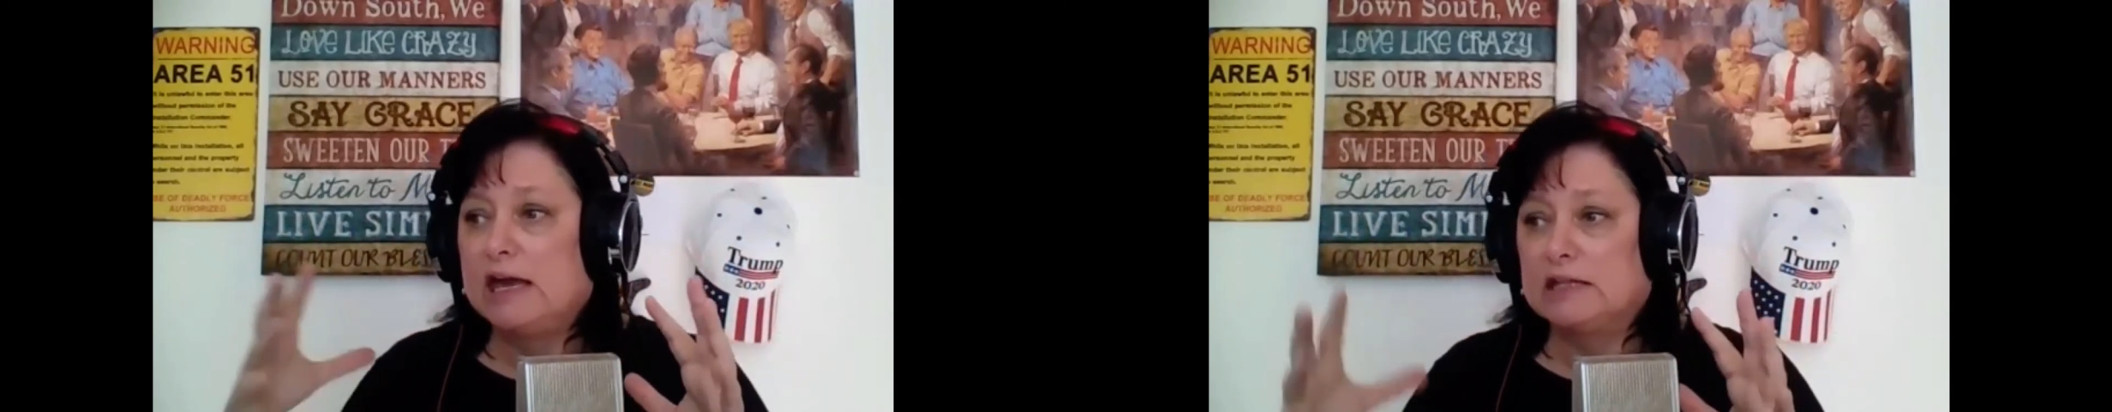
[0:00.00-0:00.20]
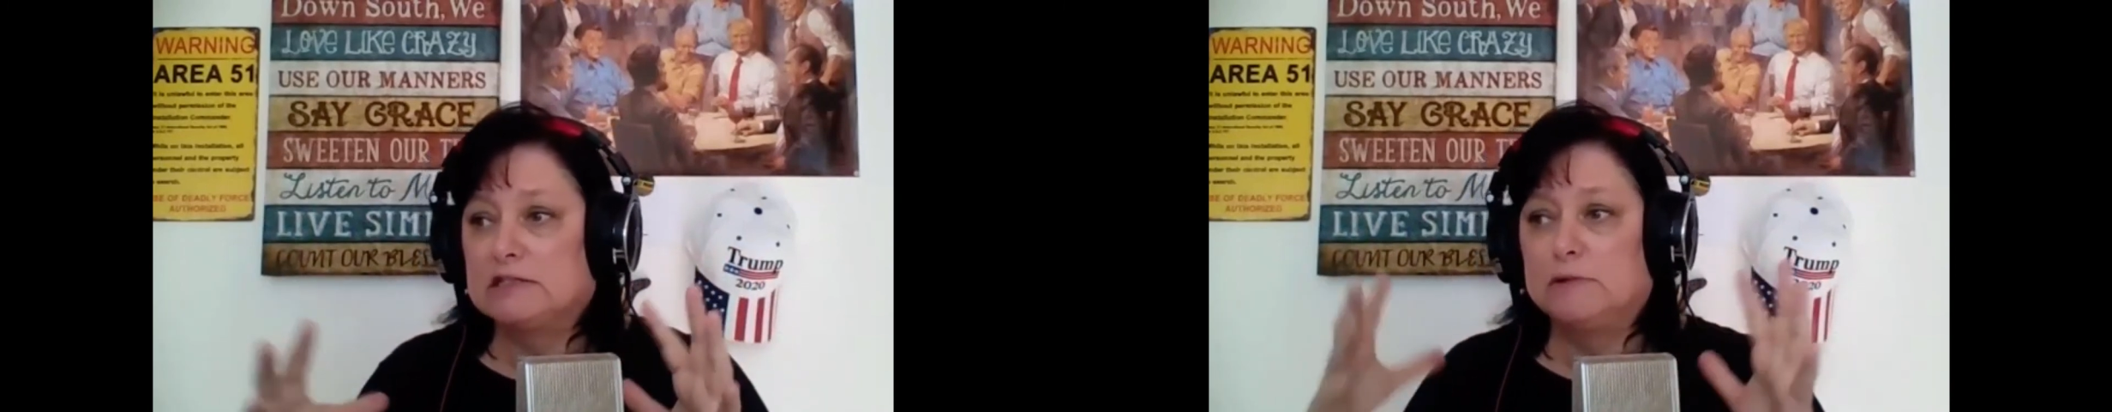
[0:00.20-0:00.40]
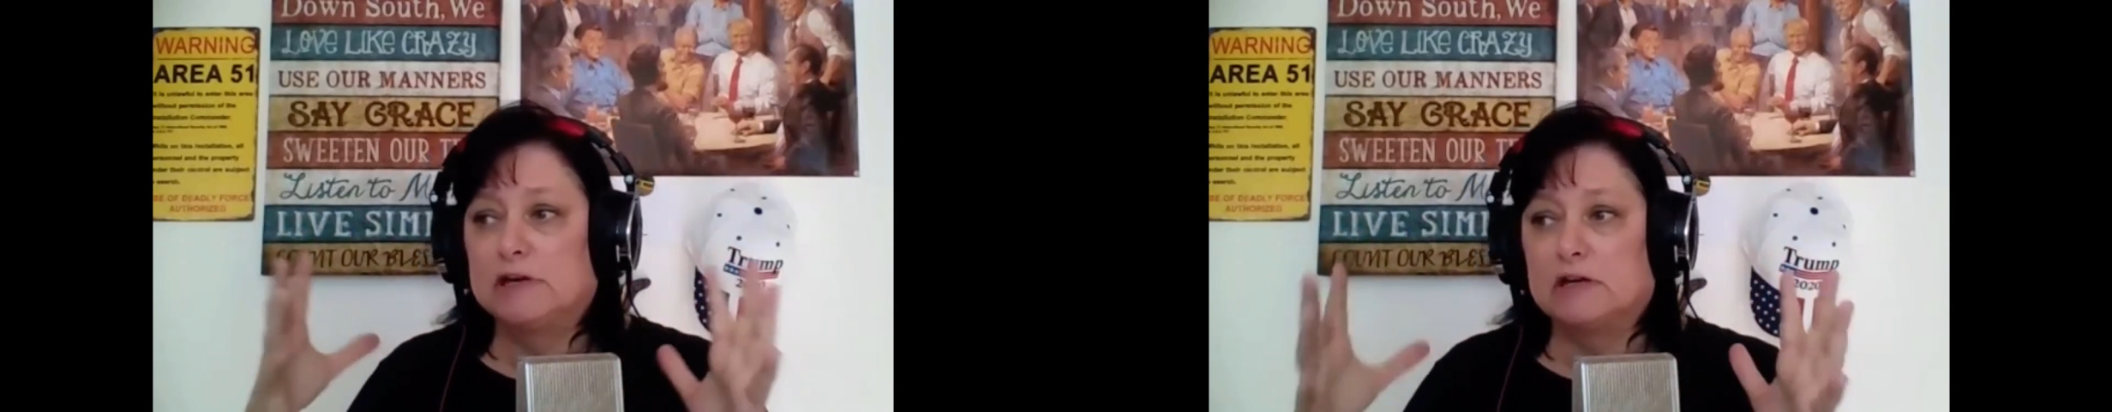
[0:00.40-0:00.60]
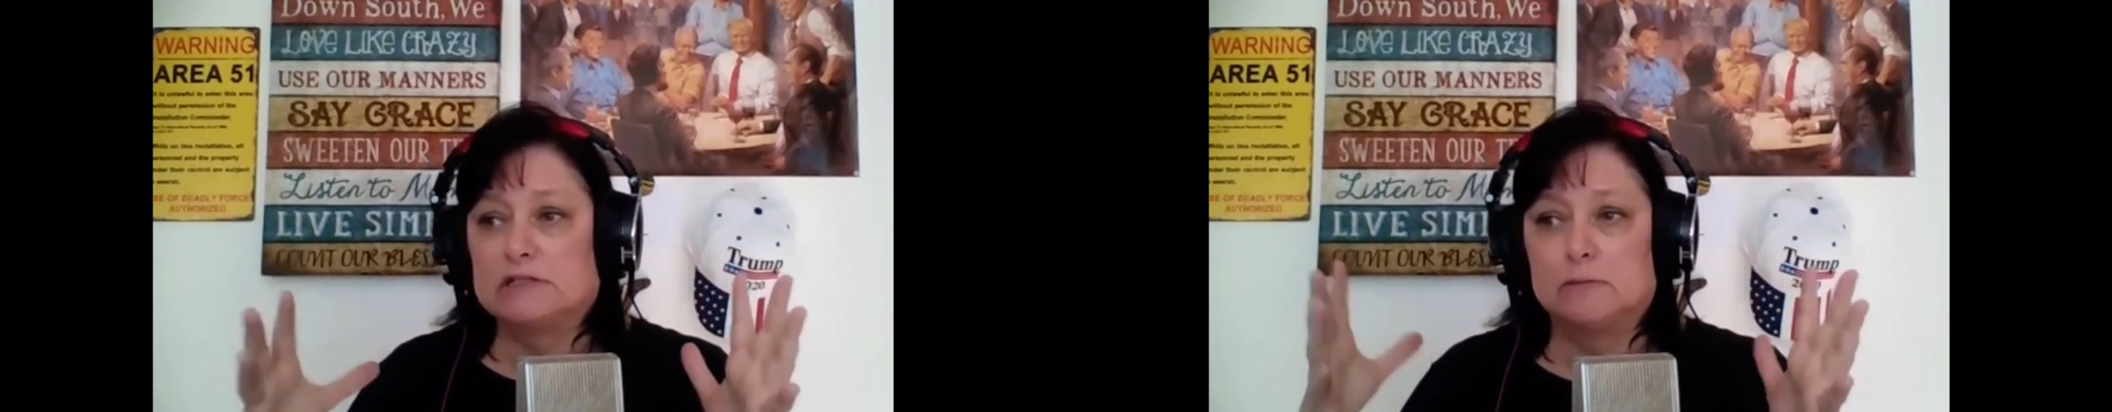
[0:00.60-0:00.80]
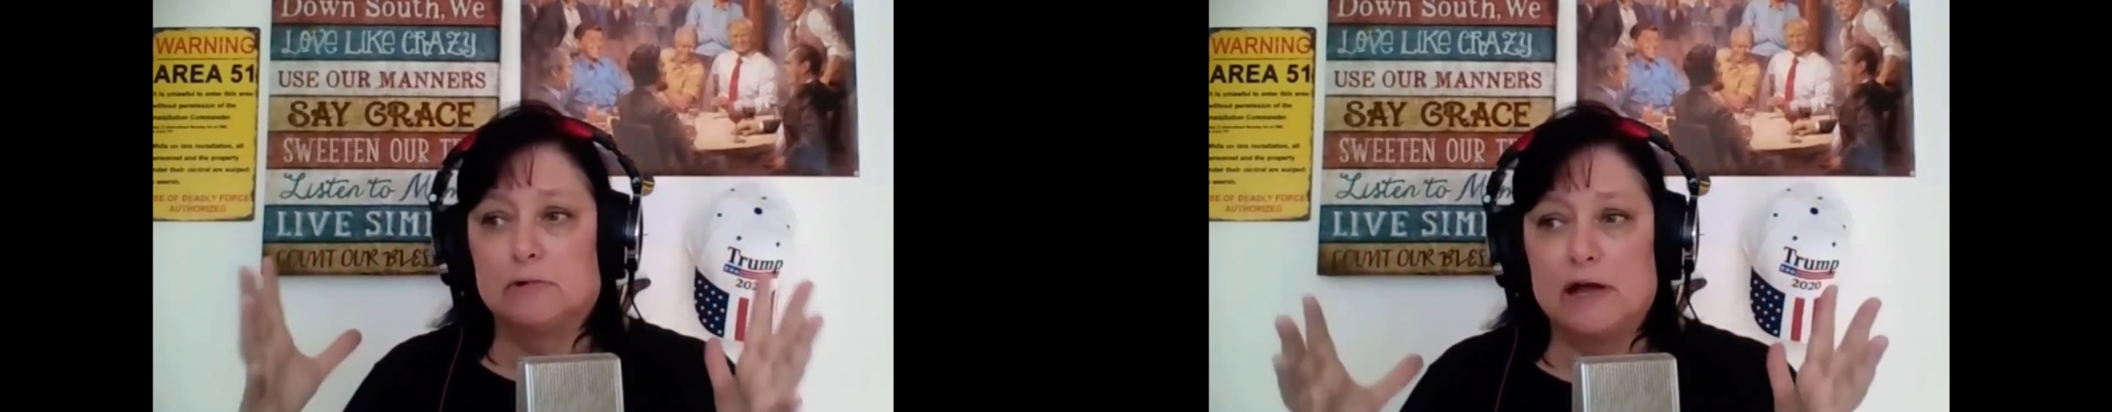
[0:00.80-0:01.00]
It's because
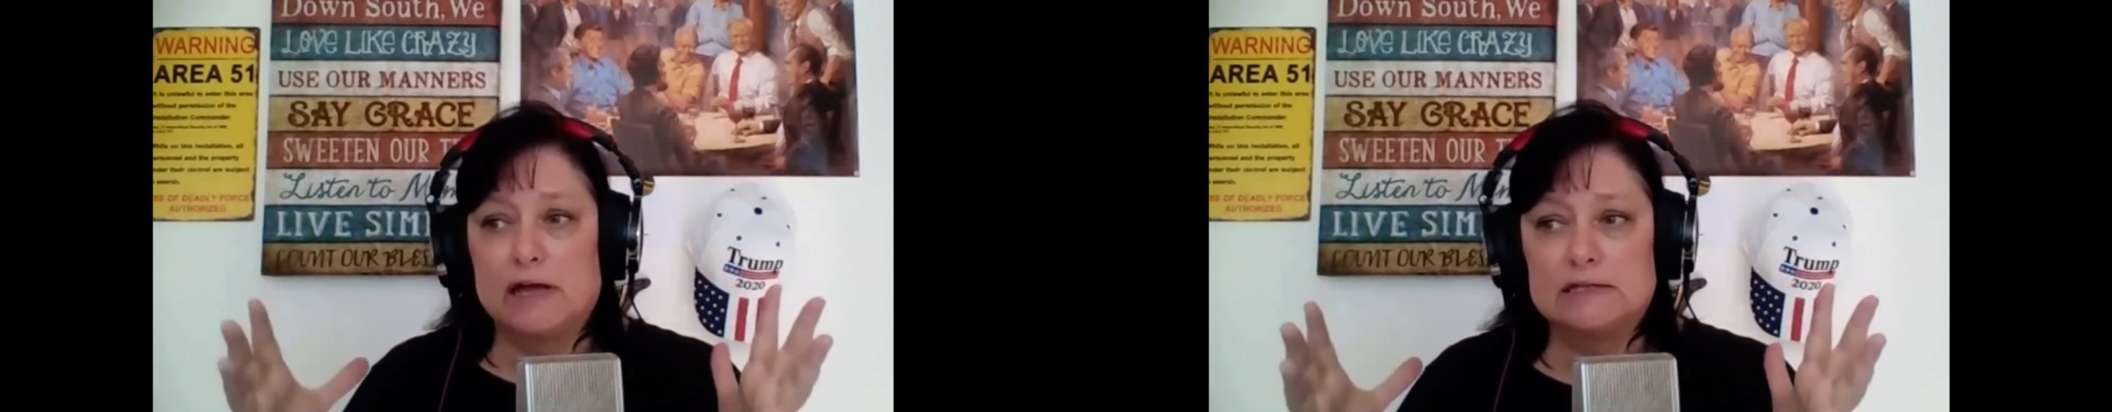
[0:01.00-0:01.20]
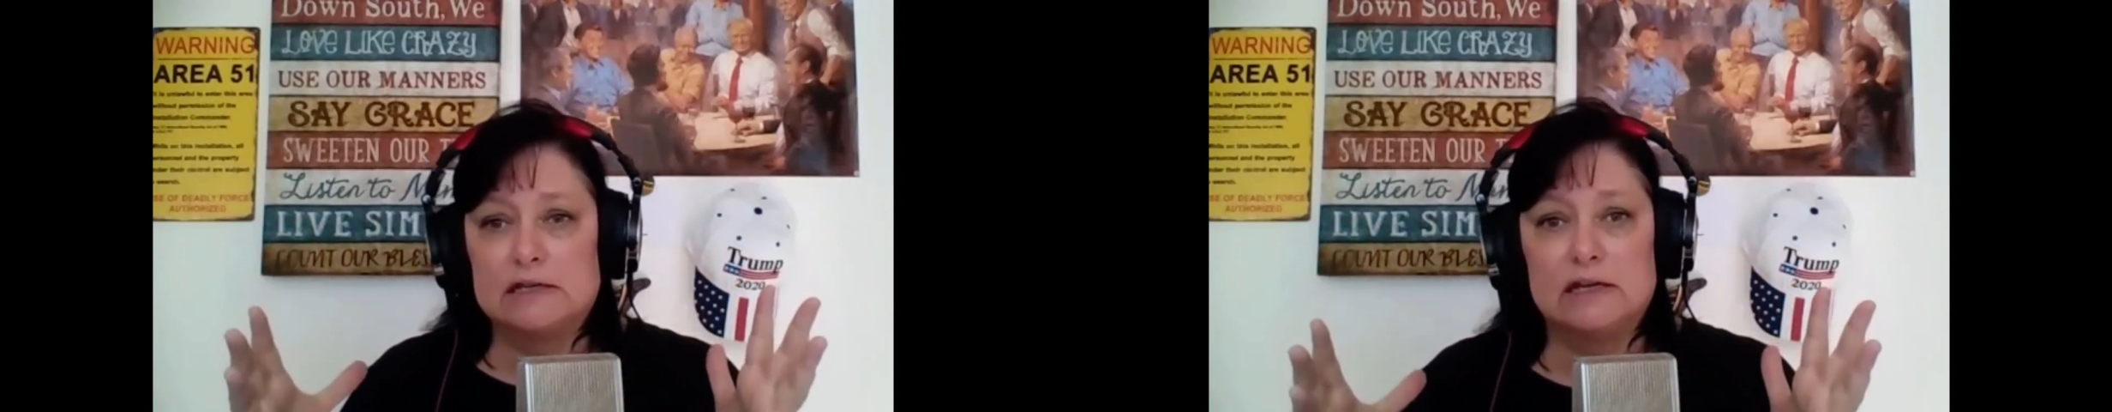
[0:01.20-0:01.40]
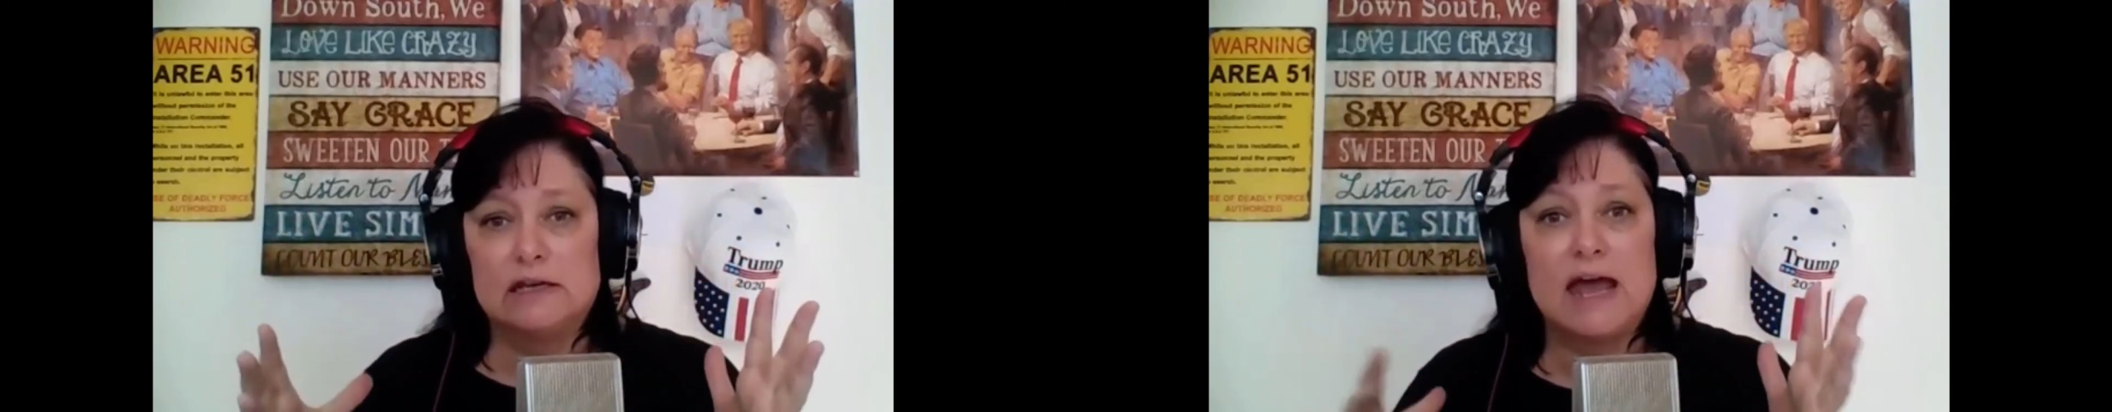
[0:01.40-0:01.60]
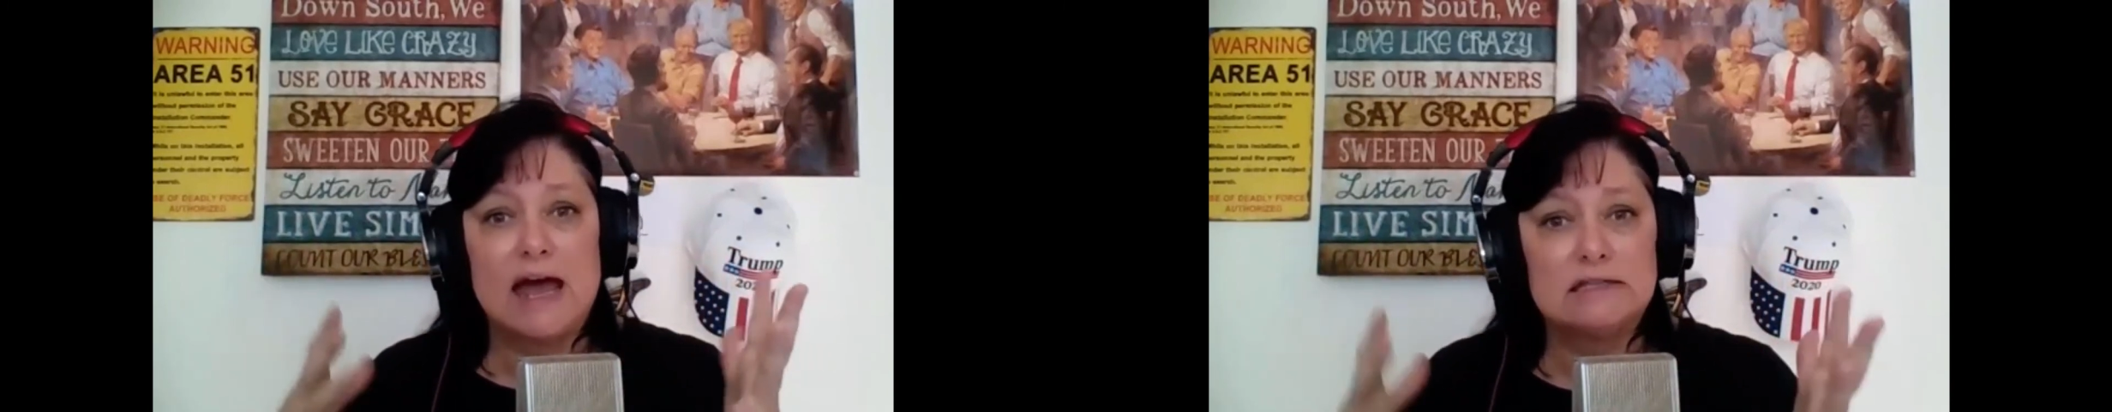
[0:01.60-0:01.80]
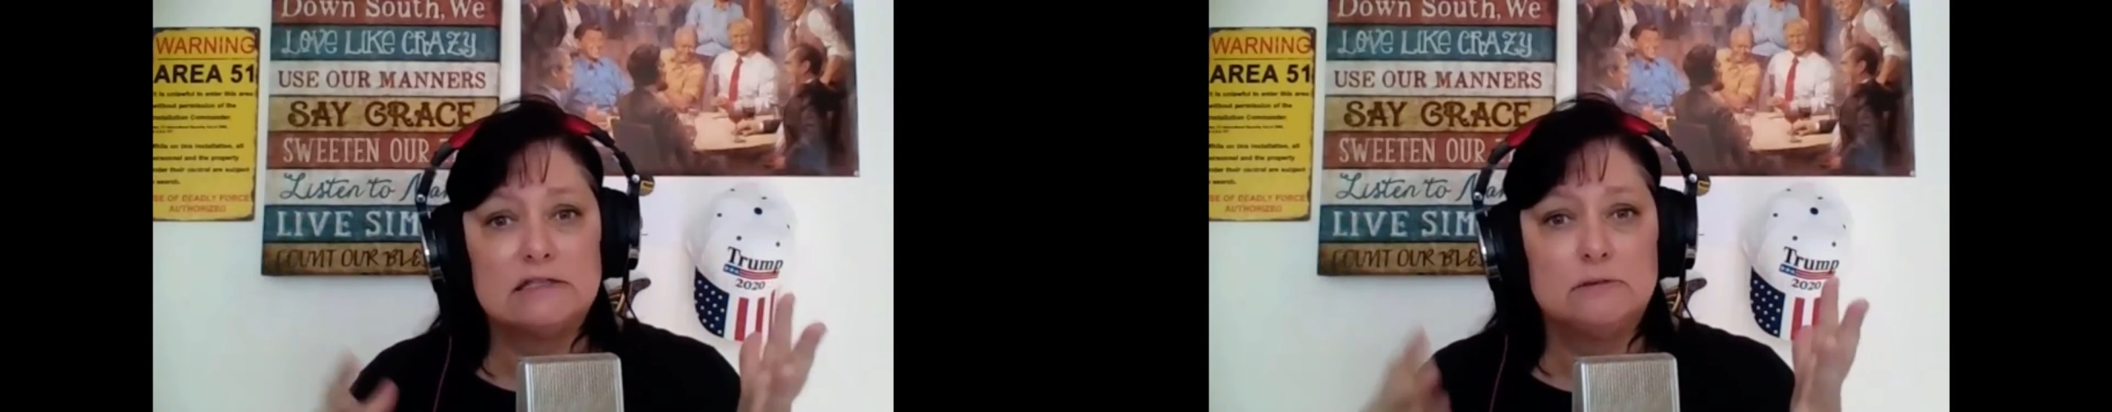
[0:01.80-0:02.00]
the president
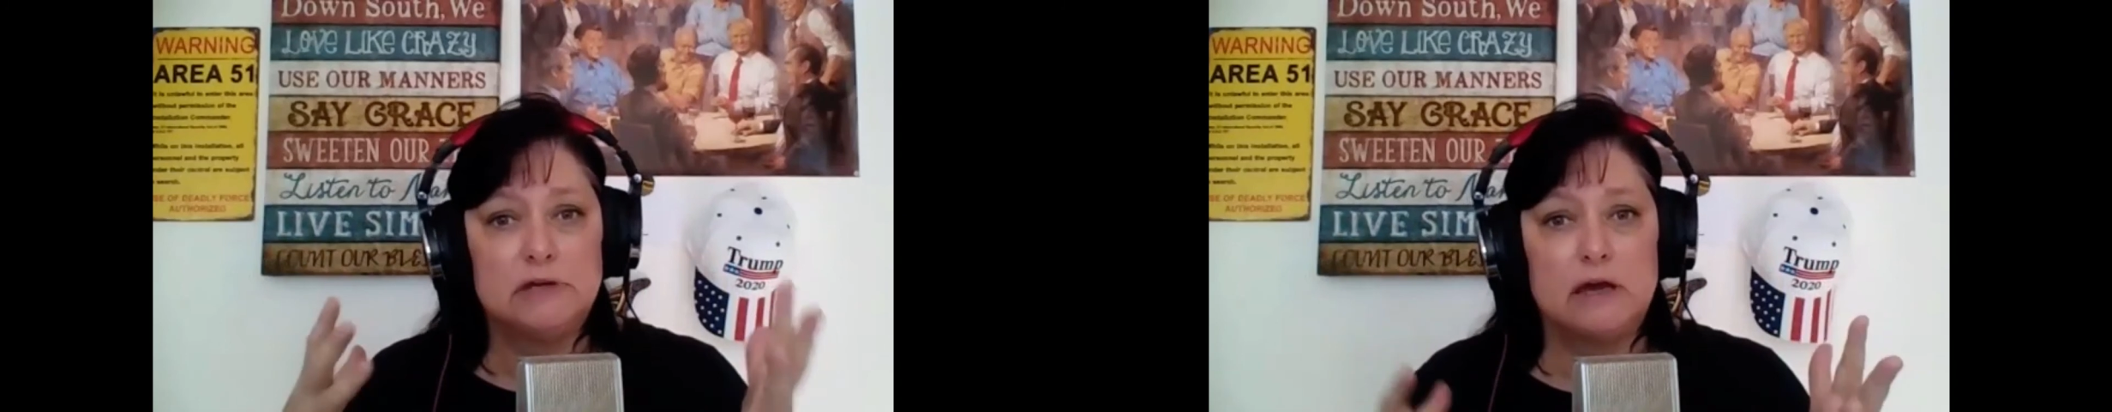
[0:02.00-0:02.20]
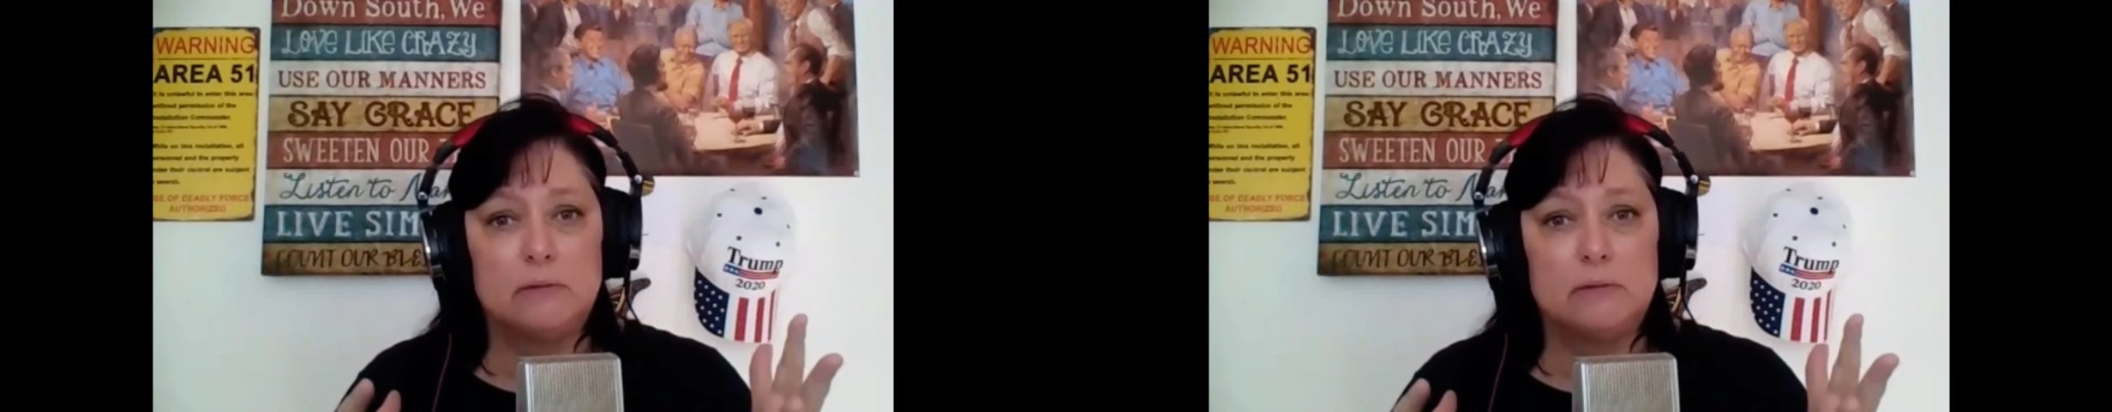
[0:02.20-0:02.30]
has to be